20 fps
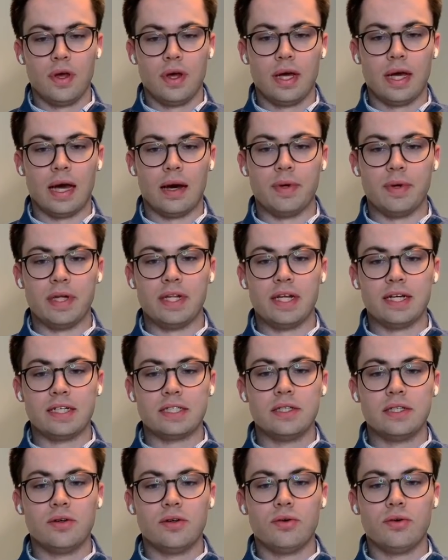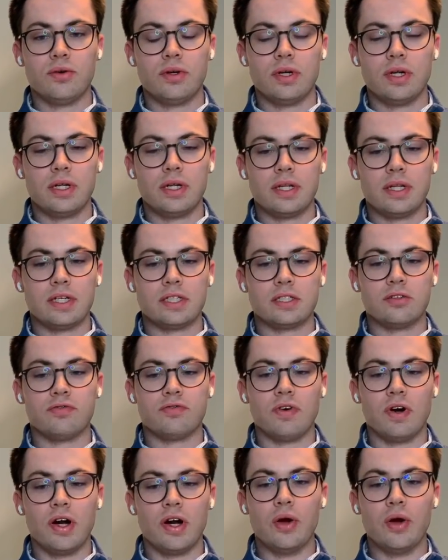Yeah, I mean, there's so
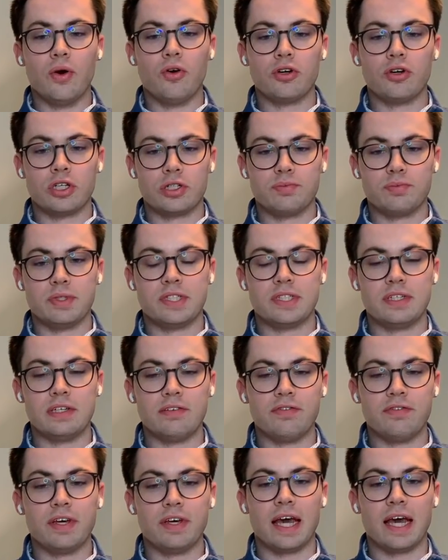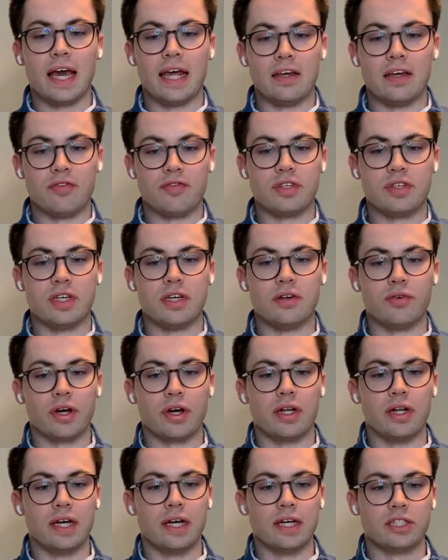far no specific NFT
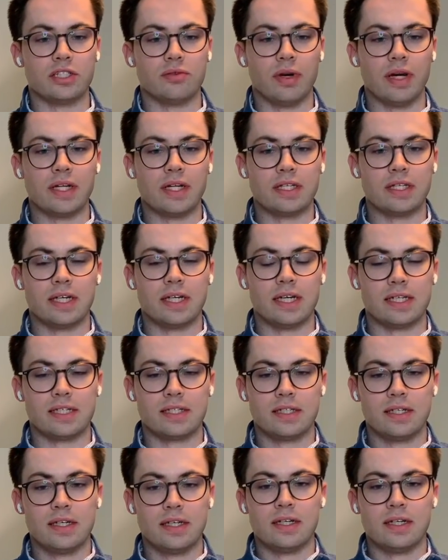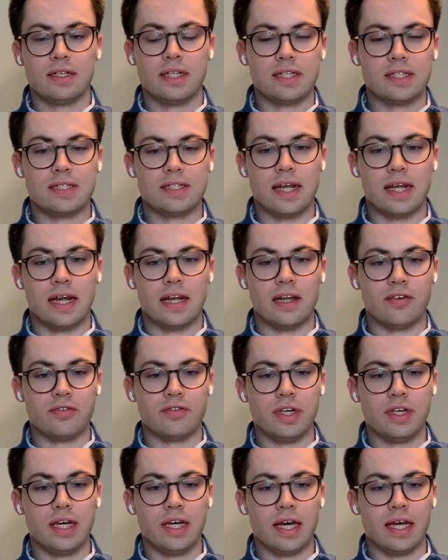regulation, right? That says this is an
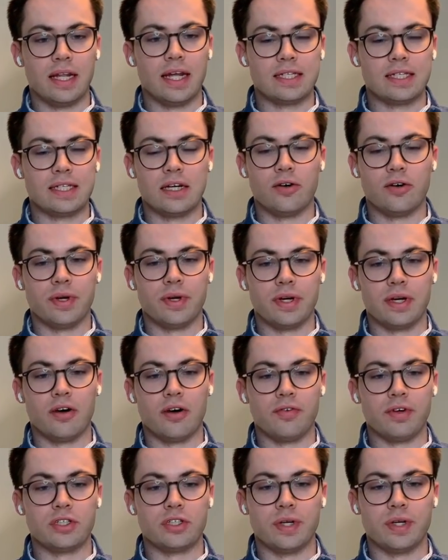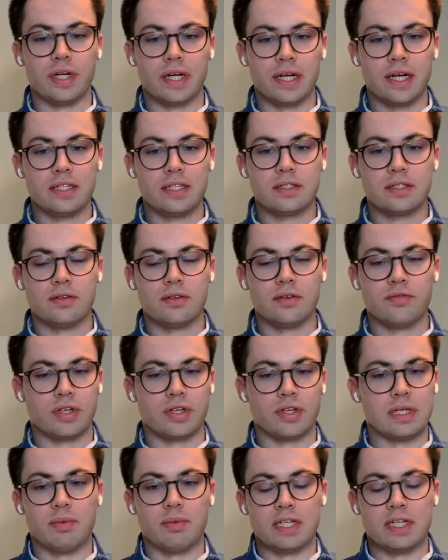NFT and that's how we're treating it. For
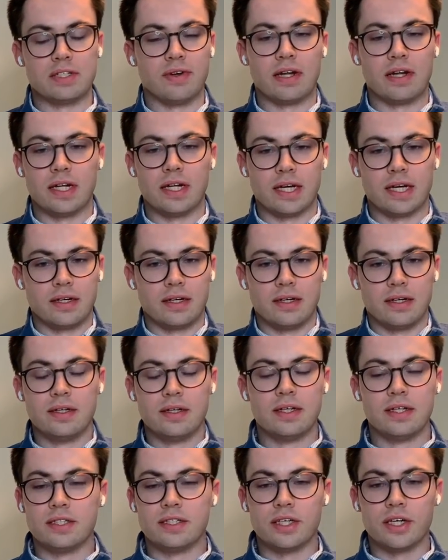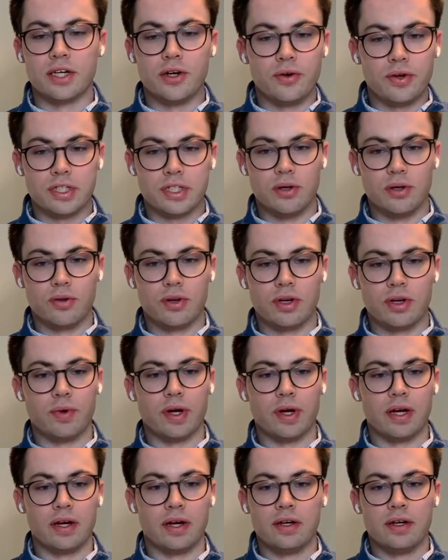example, I said like a security token
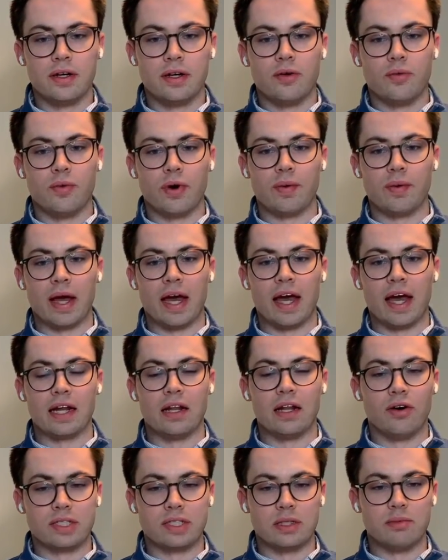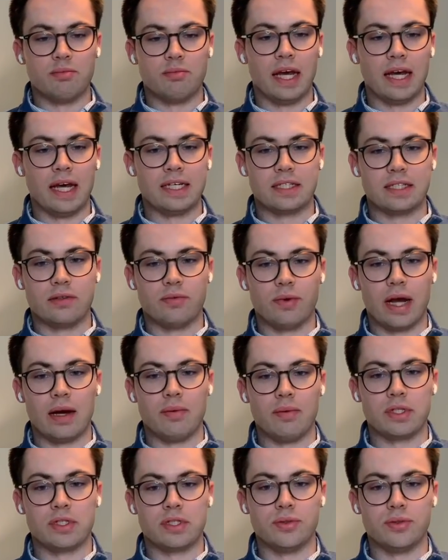where we had laws in place and we're
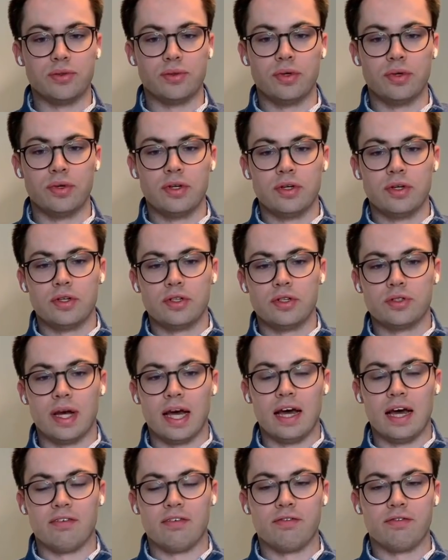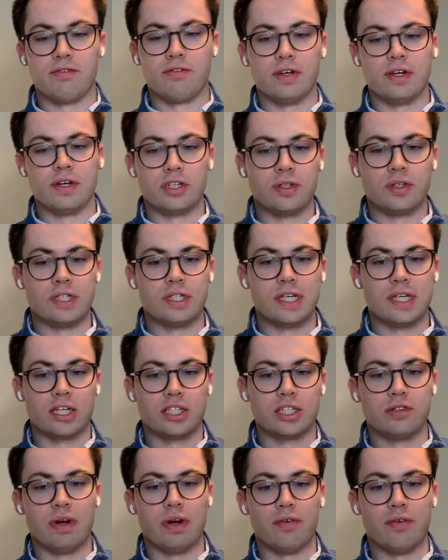able to have a
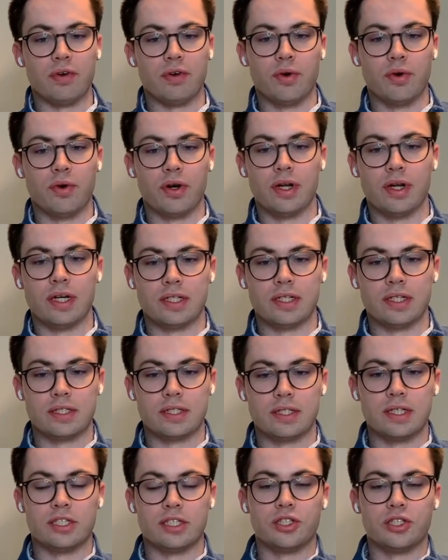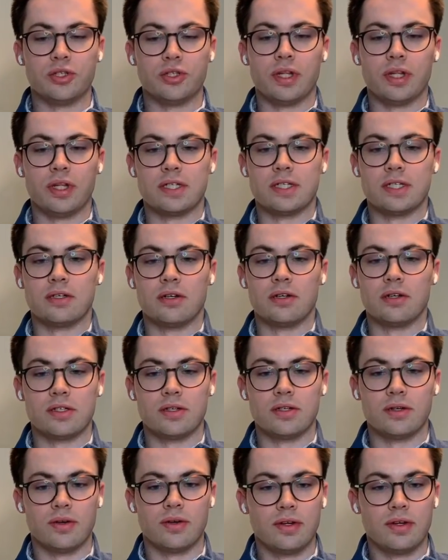transaction where everyone is sure this is
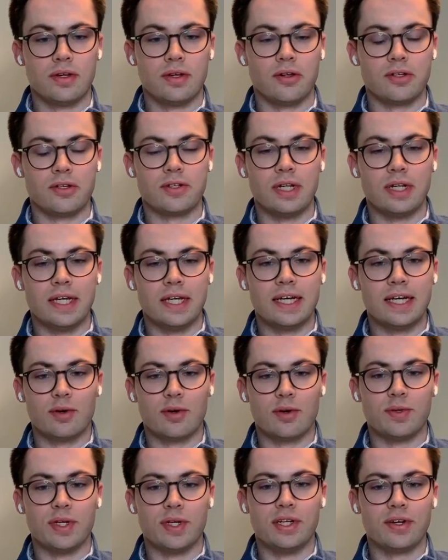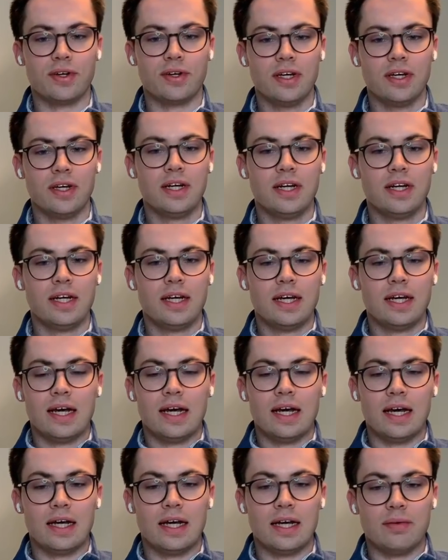also legal what we're doing here.
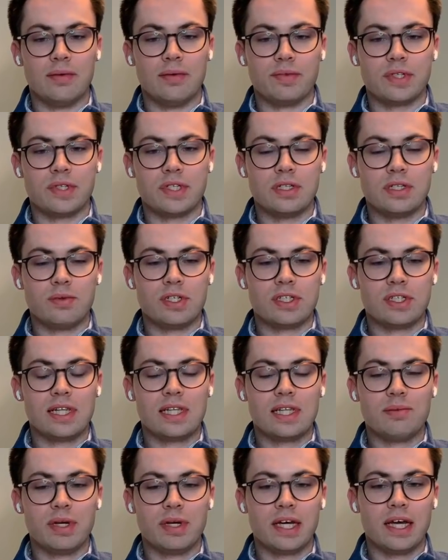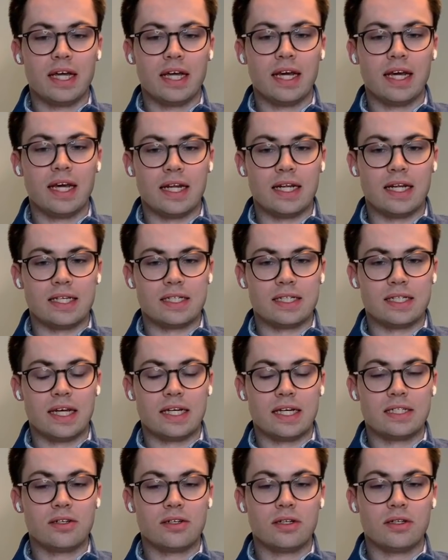Since we're still at the beginning, there's
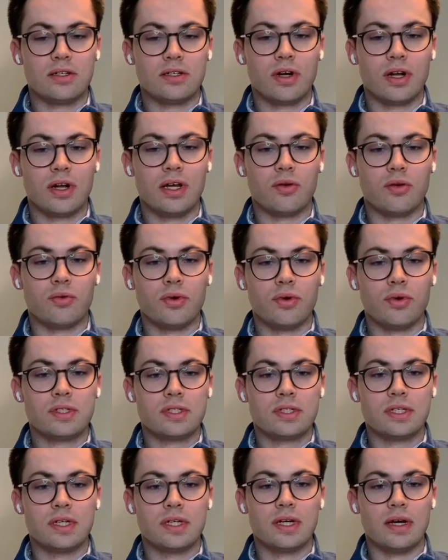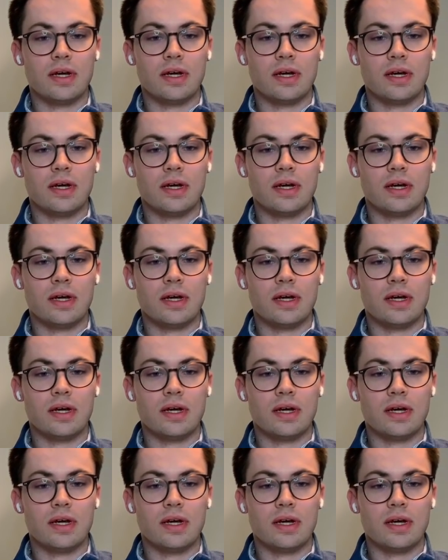no clear rules.